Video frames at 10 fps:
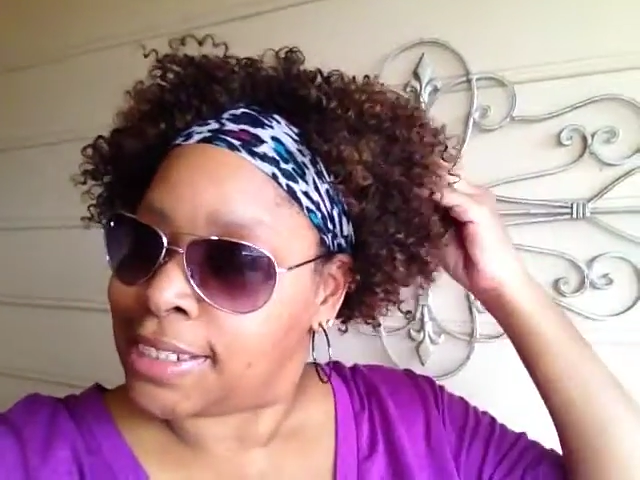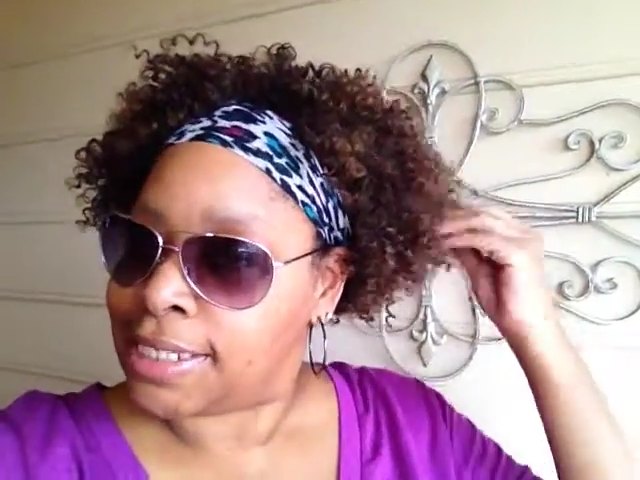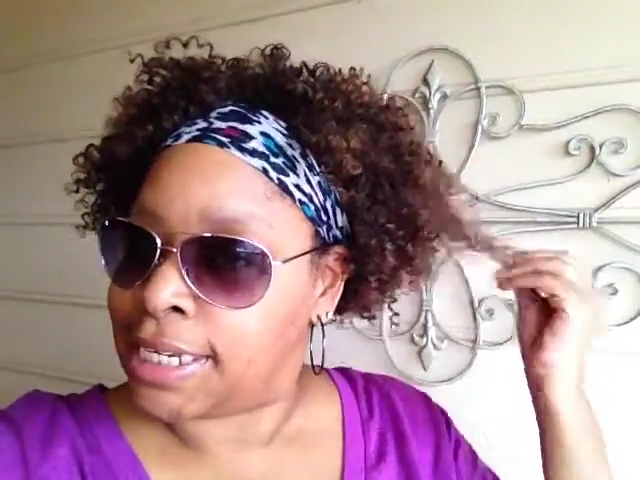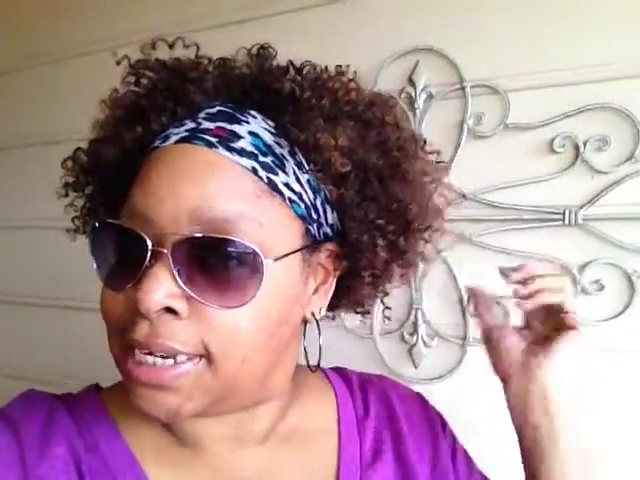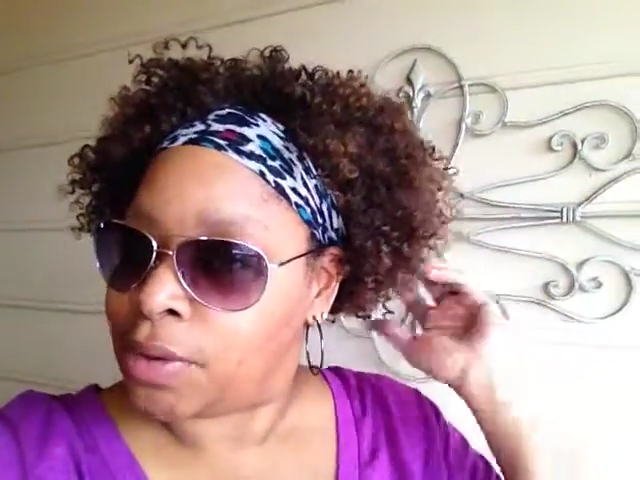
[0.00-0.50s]

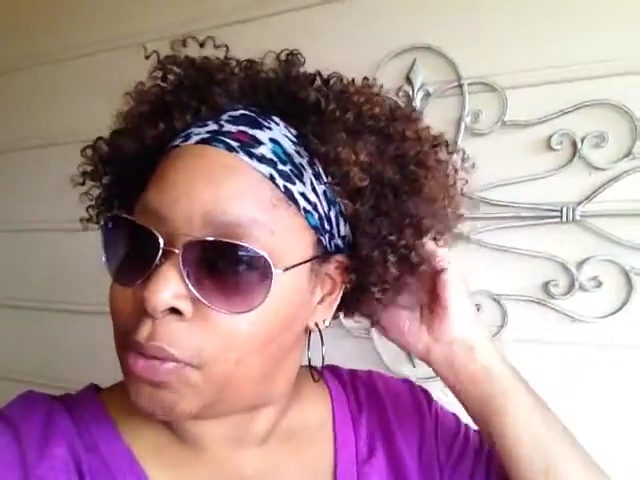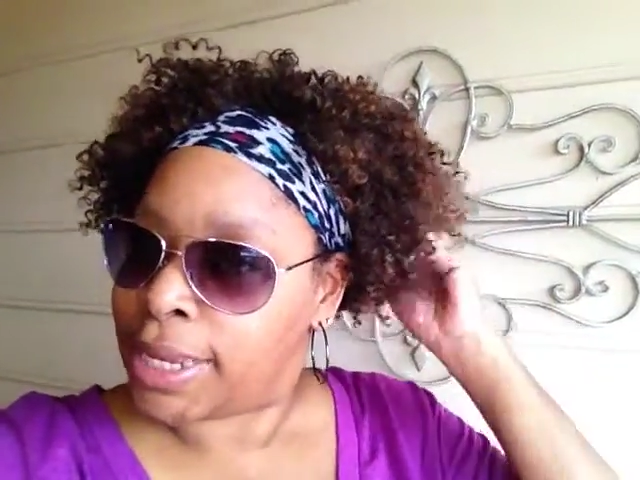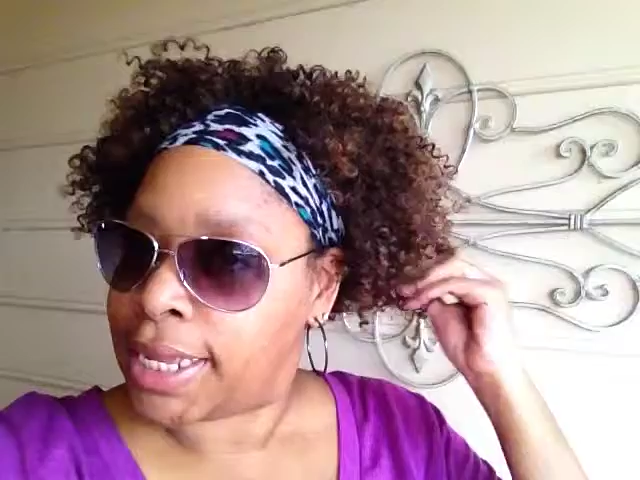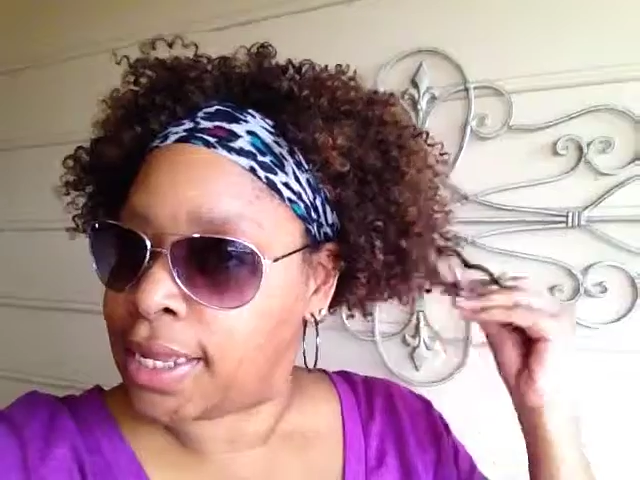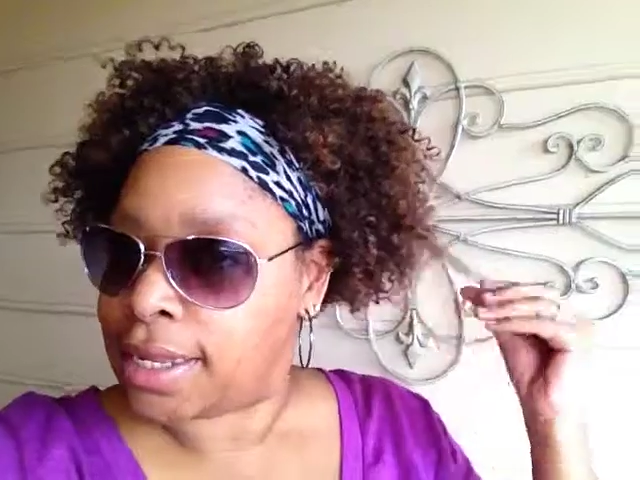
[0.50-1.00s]
Dita
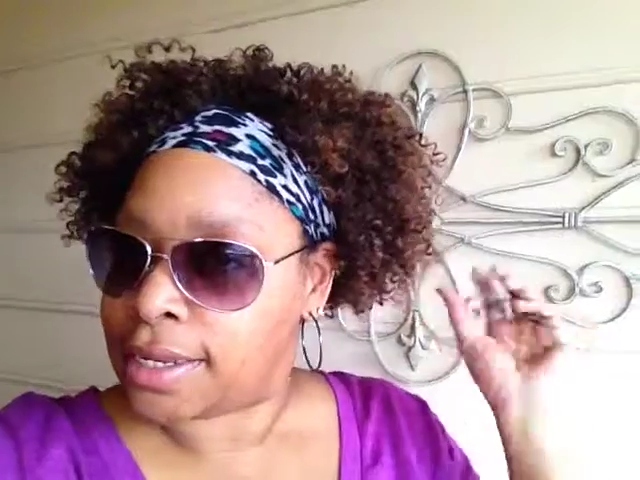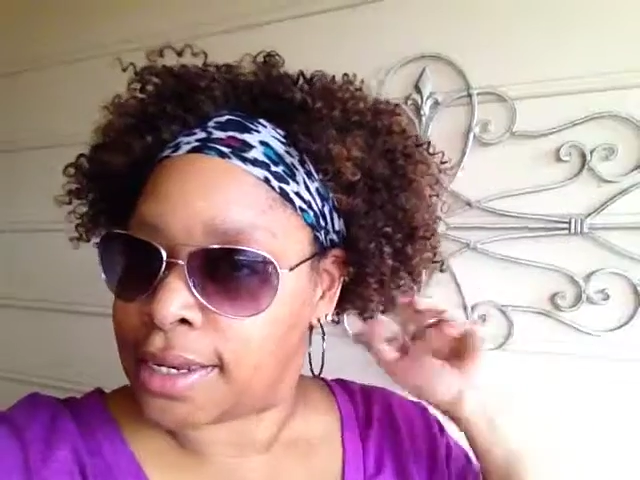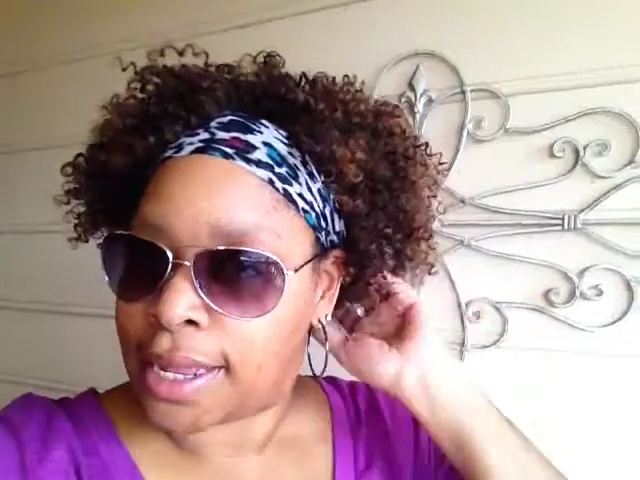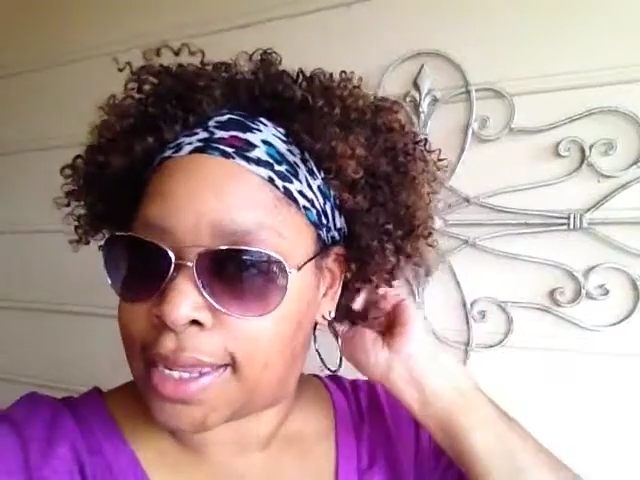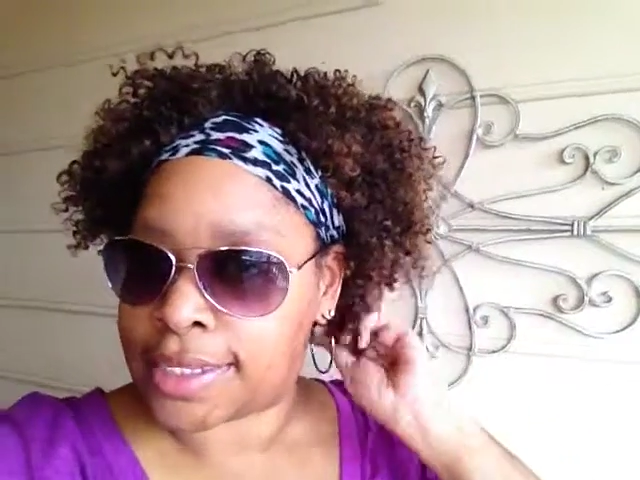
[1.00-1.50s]
wig,
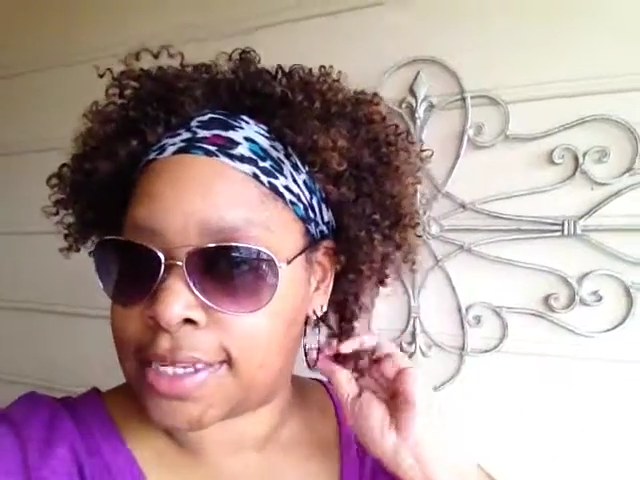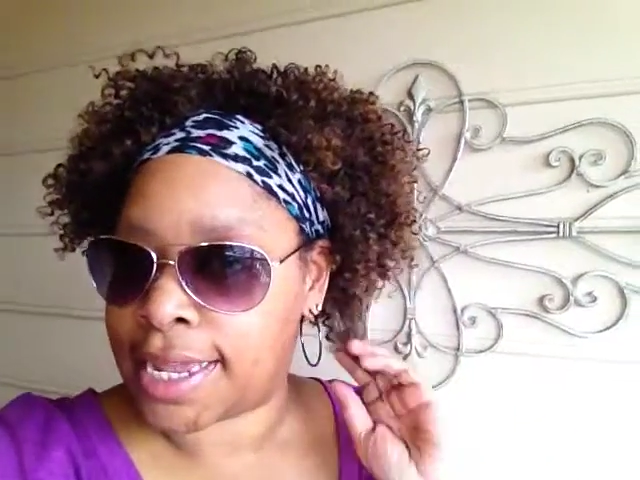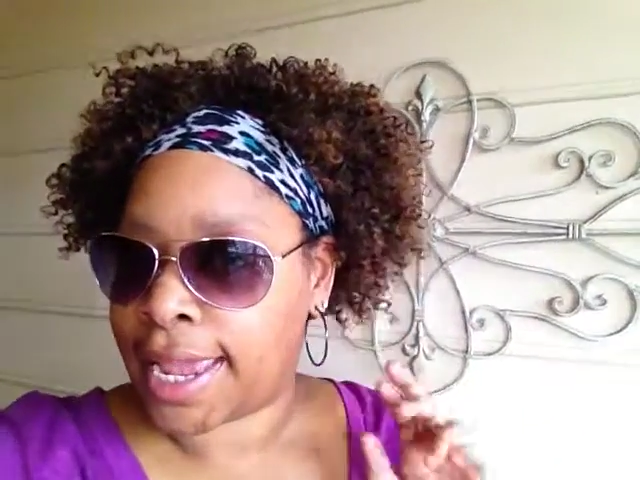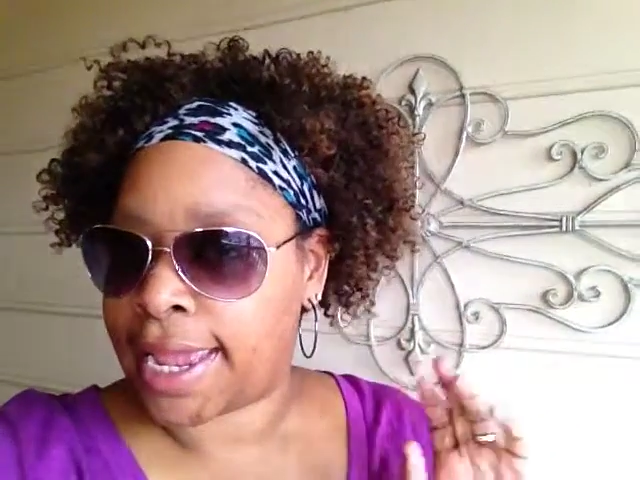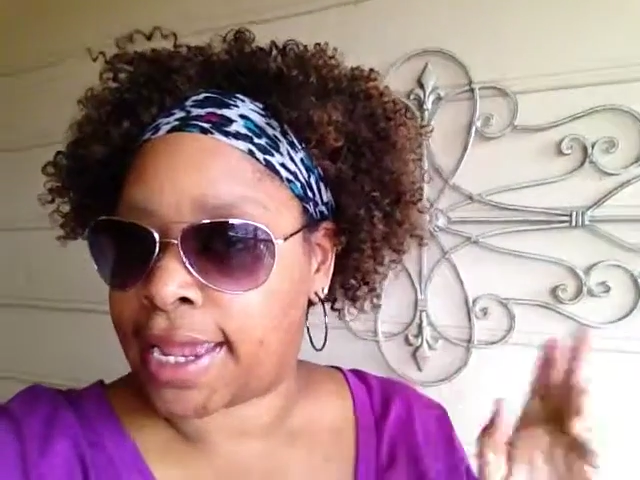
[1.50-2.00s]

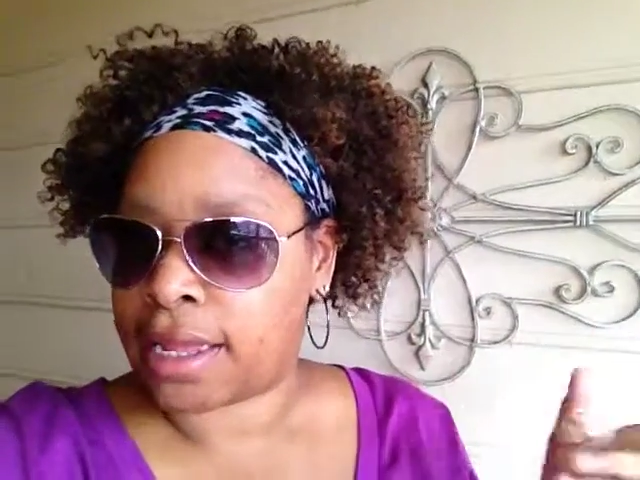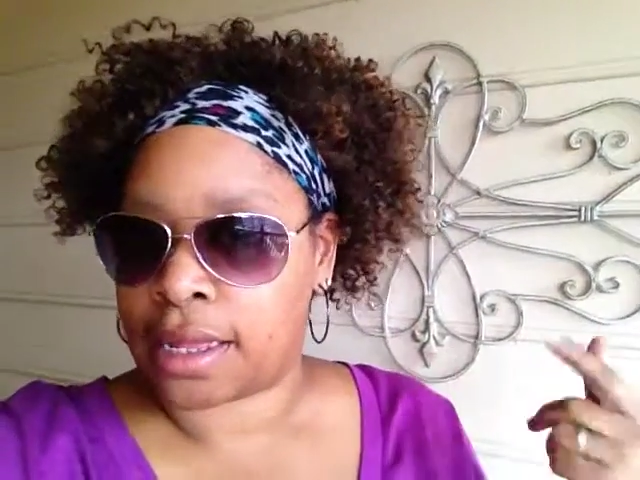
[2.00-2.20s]
D-I-T-A.